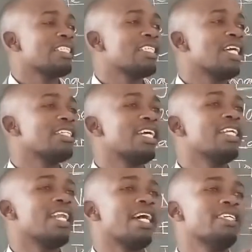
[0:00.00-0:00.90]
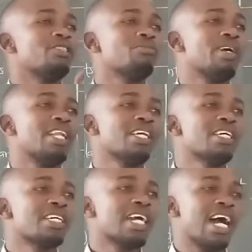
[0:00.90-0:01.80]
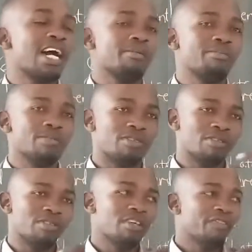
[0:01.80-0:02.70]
certain nice smell comes.